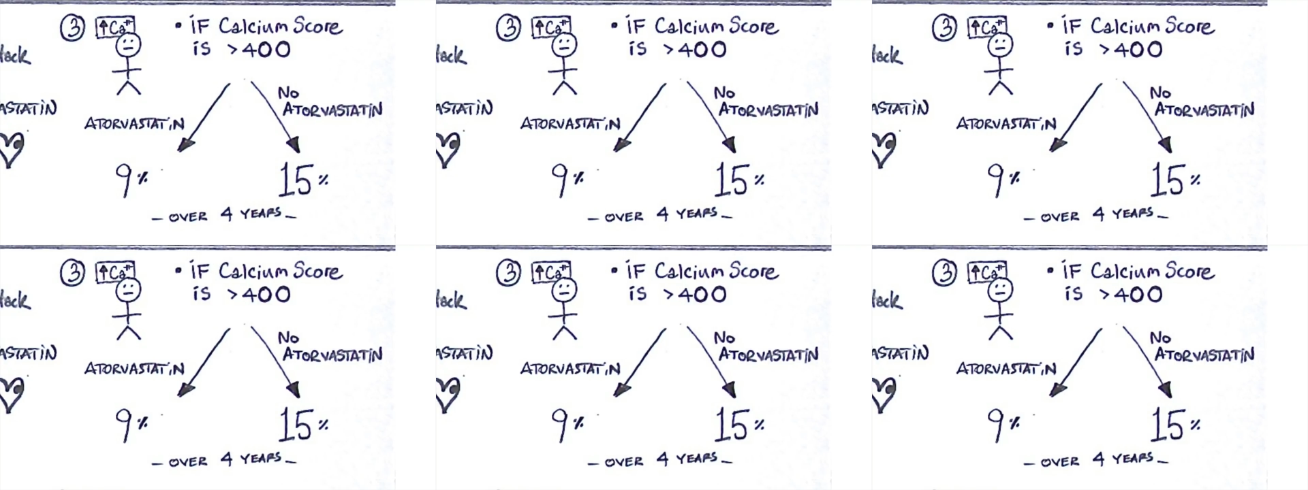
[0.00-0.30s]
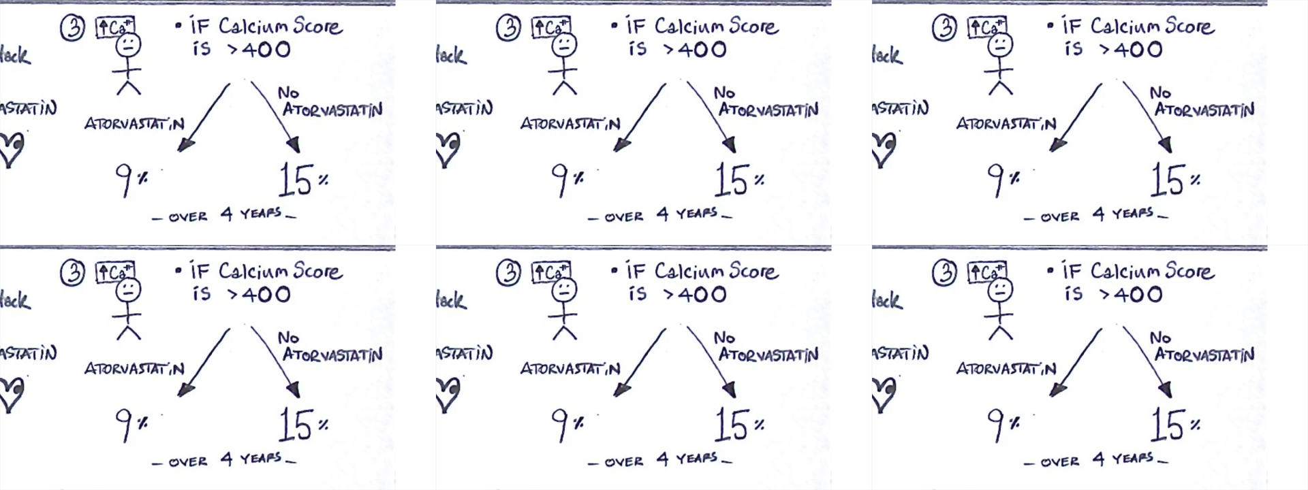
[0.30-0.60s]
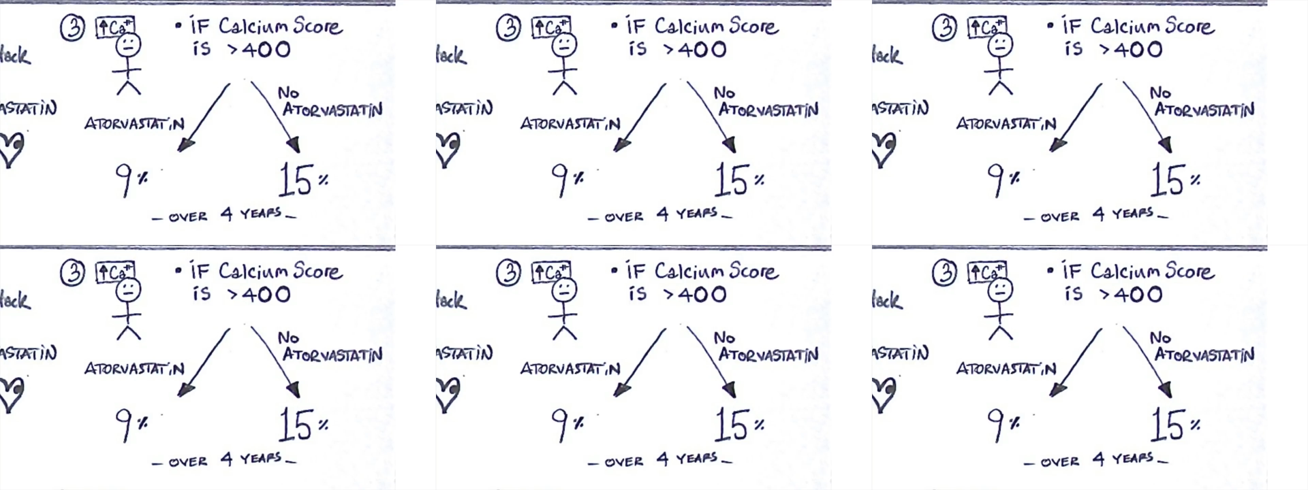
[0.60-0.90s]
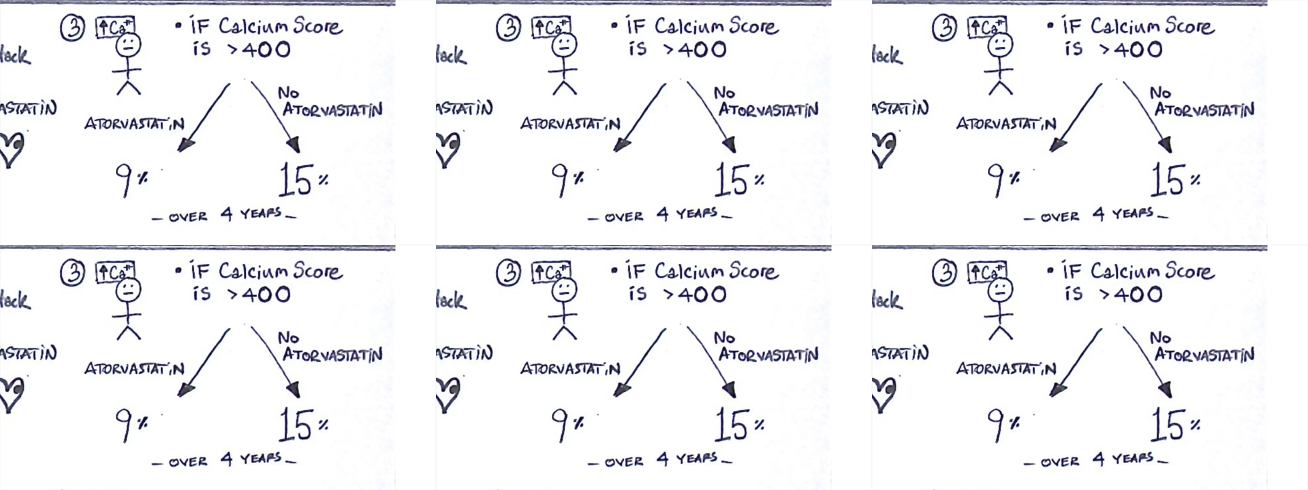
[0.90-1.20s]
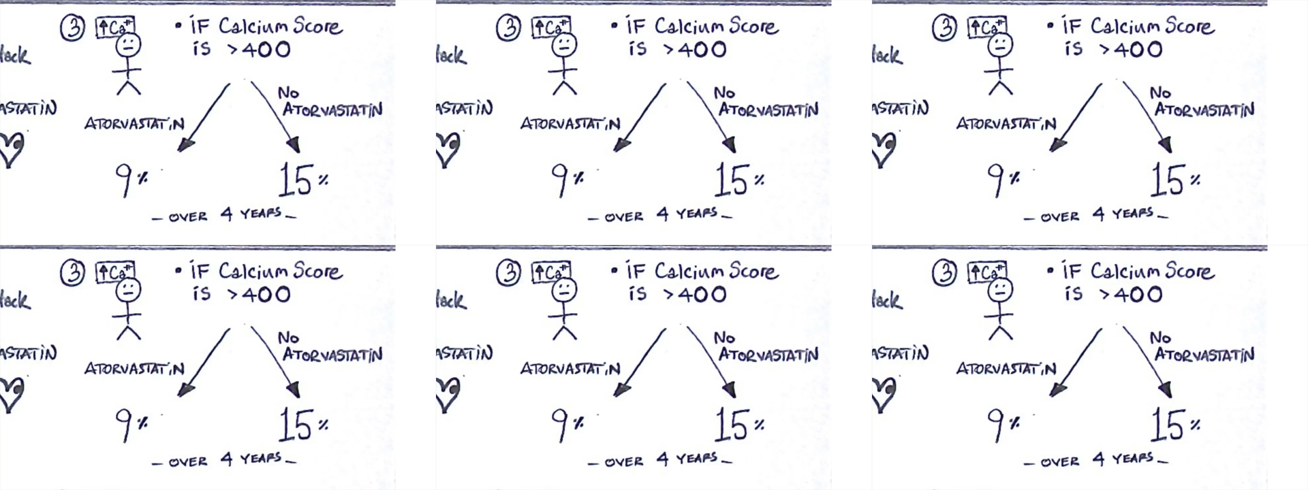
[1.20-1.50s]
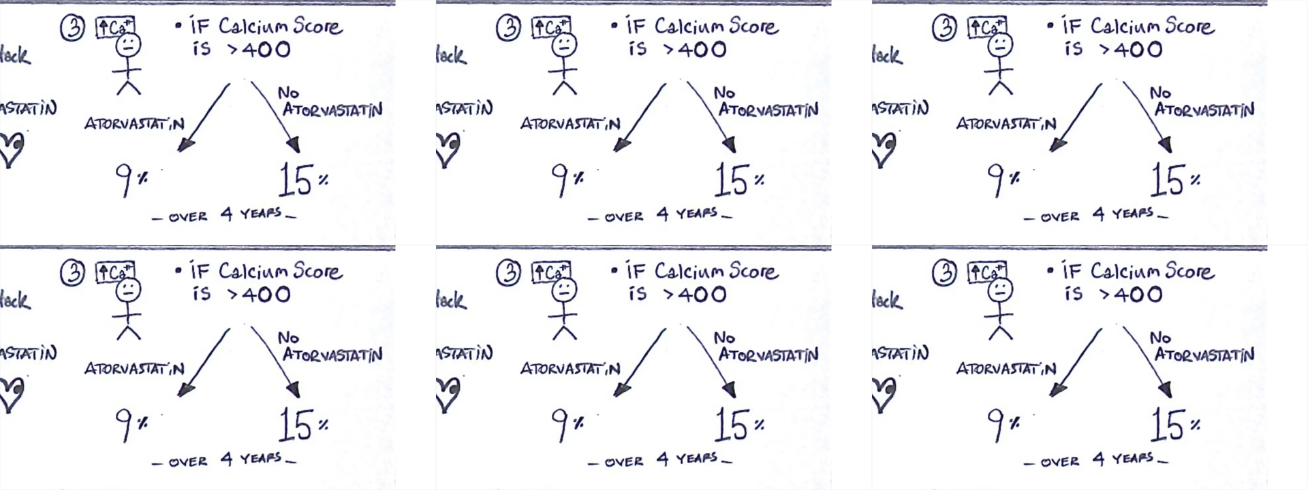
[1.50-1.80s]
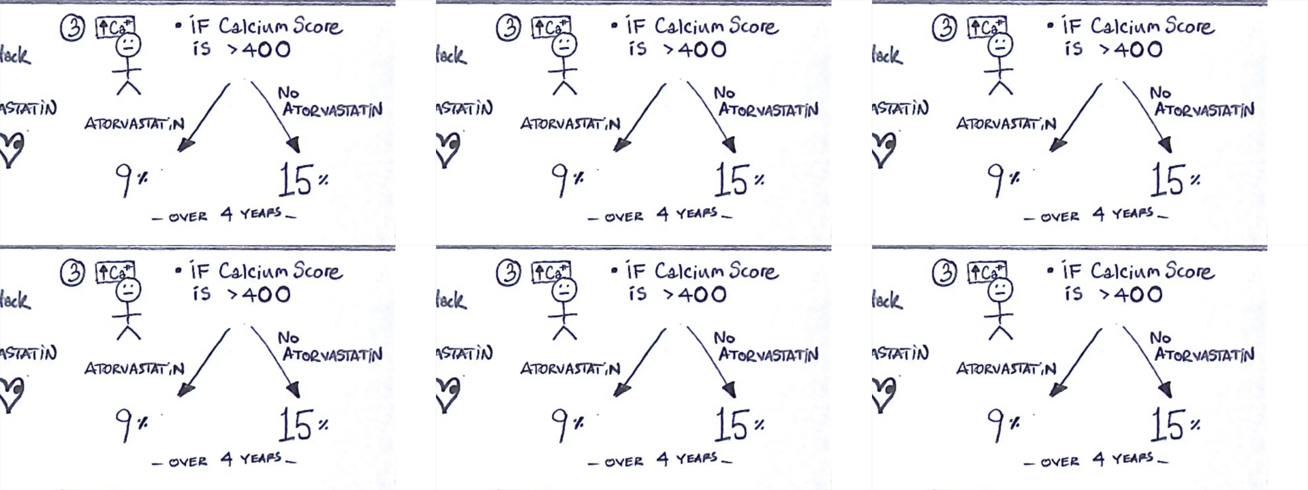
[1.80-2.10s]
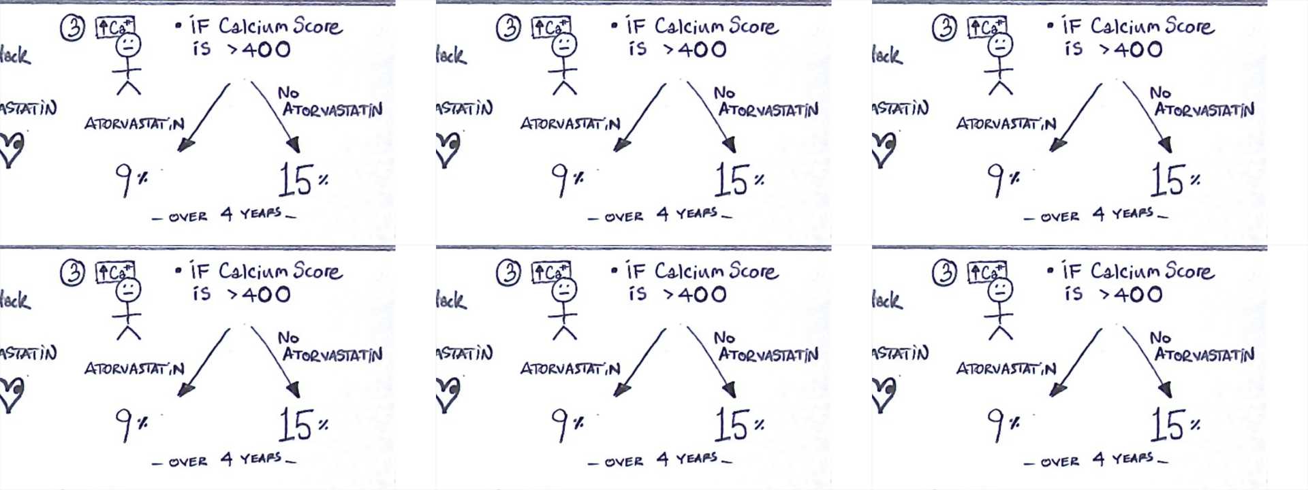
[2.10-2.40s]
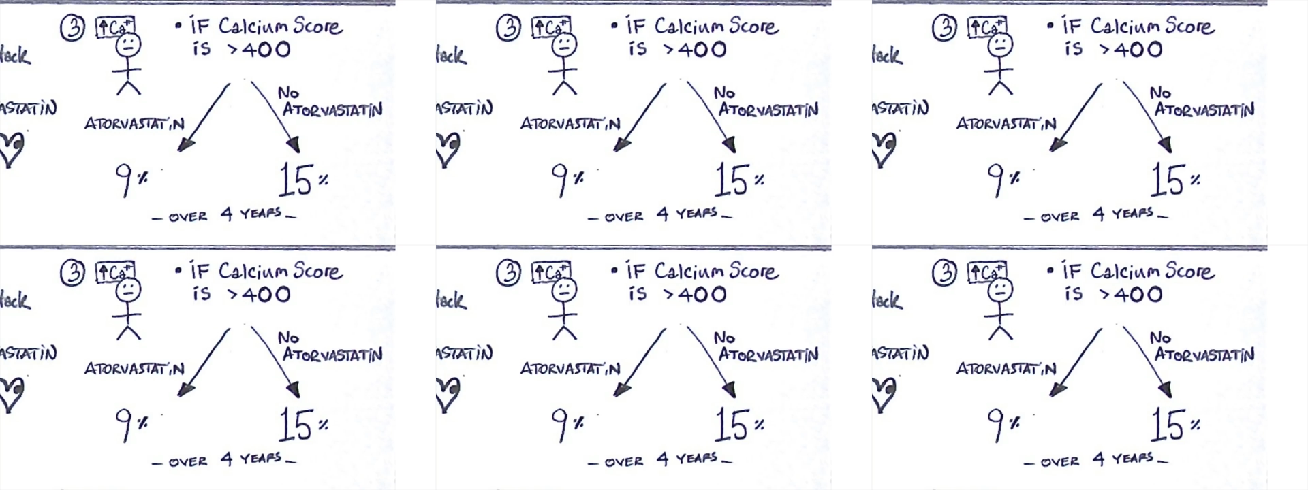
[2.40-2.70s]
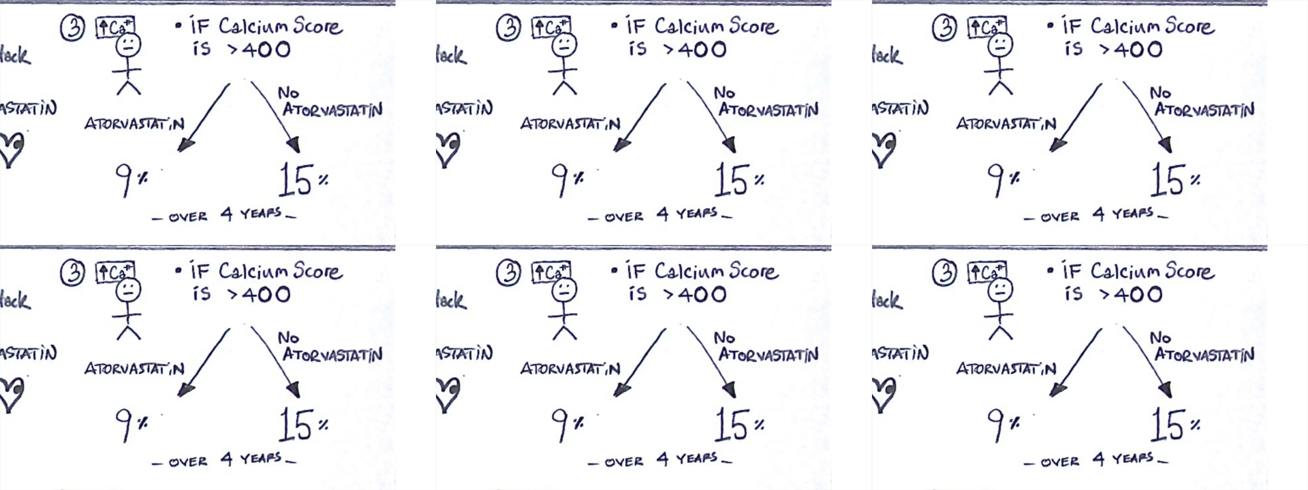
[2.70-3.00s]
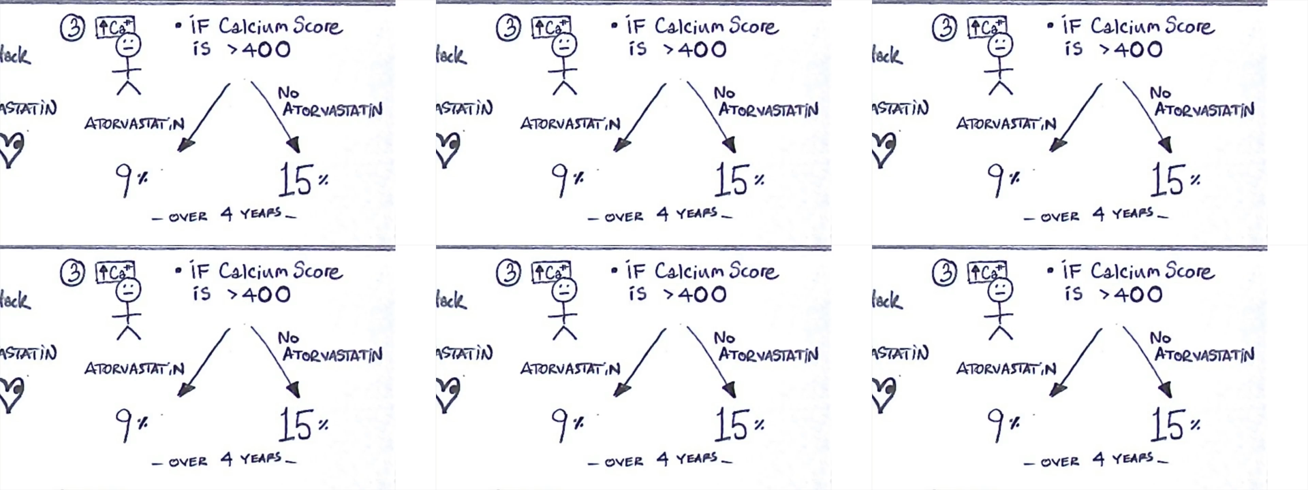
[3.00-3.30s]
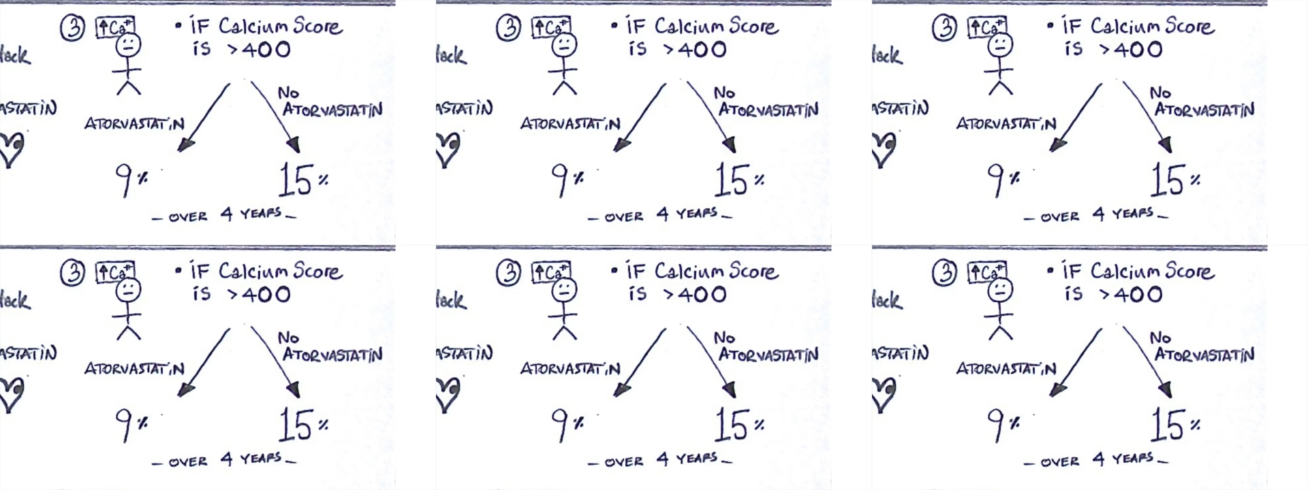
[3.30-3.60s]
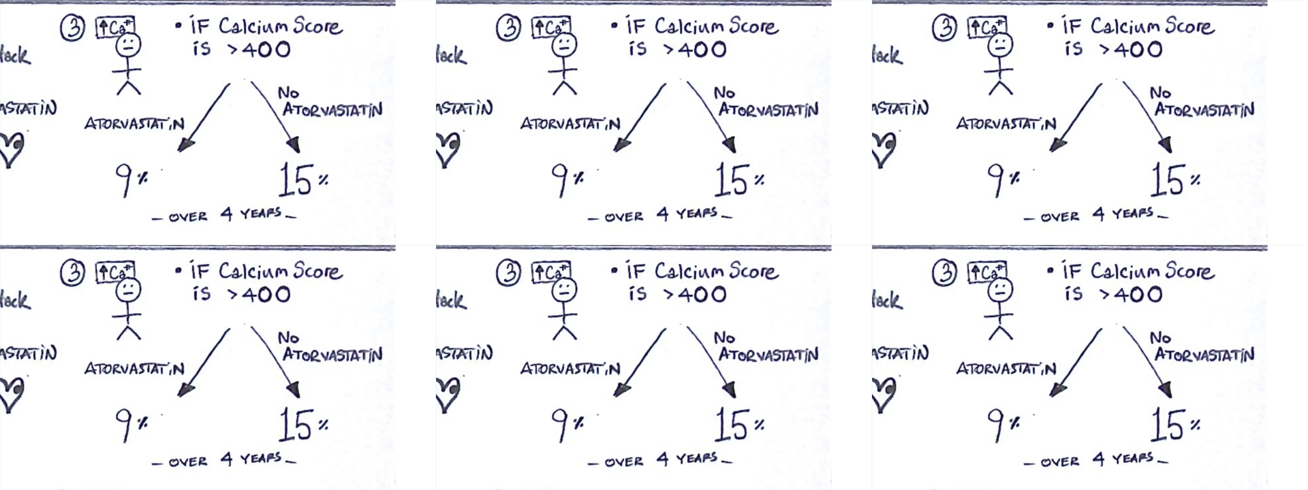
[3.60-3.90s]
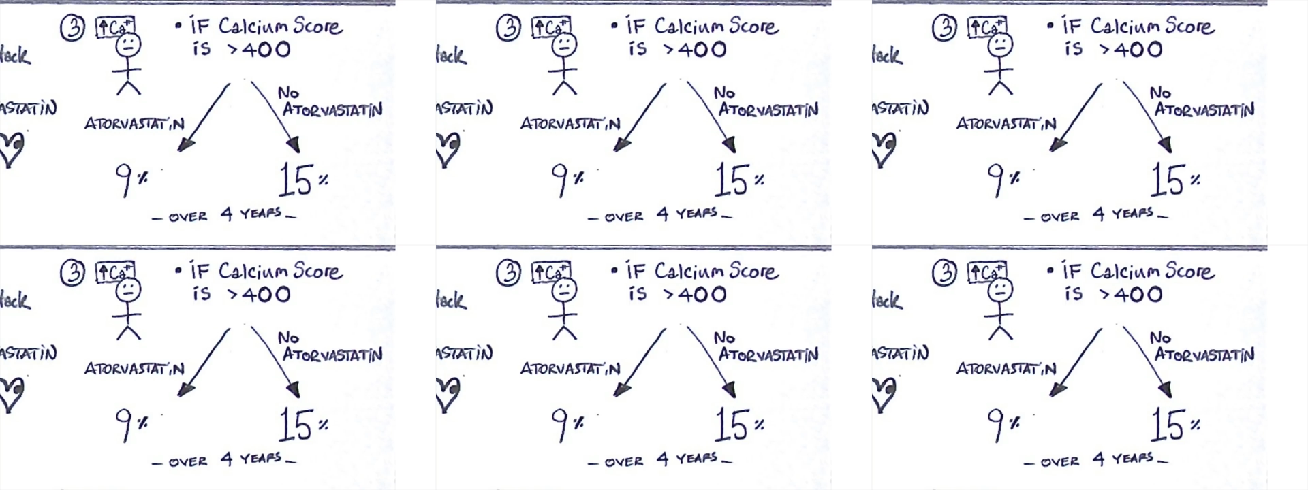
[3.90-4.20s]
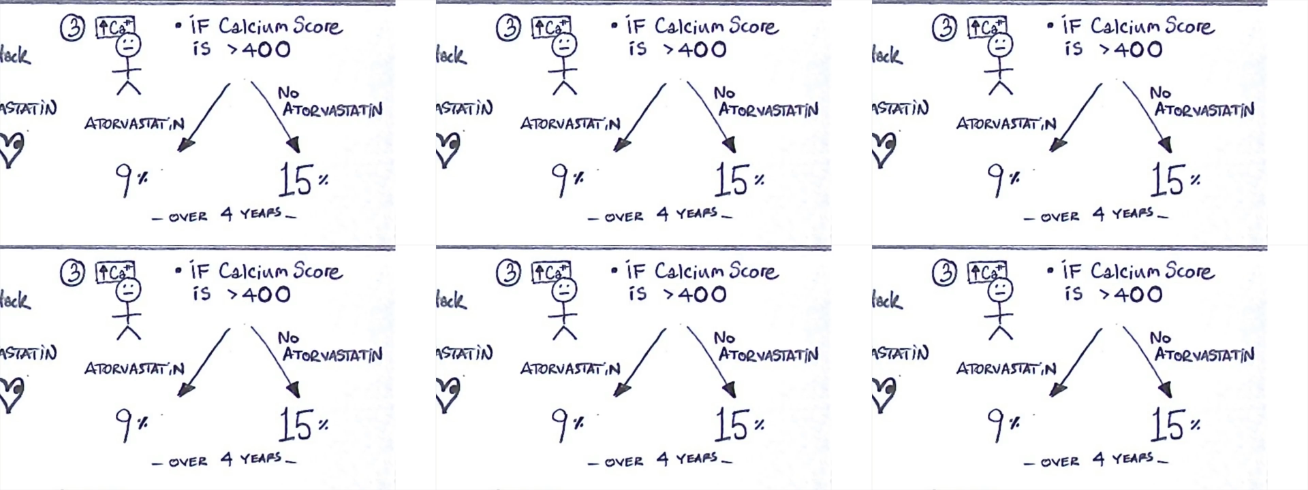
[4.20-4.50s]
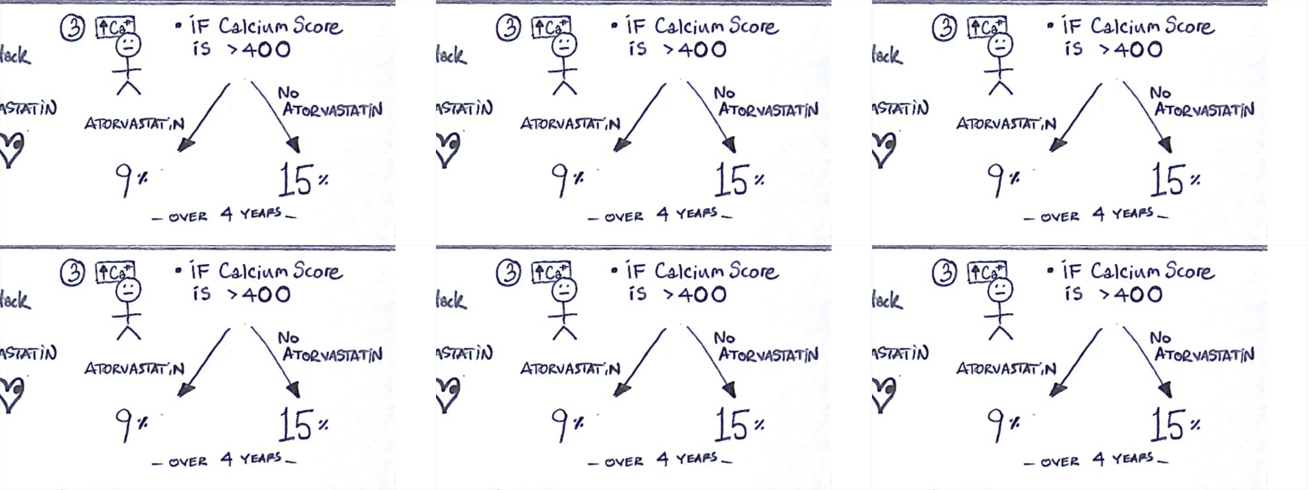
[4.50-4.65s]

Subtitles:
[unreadable: no face in view]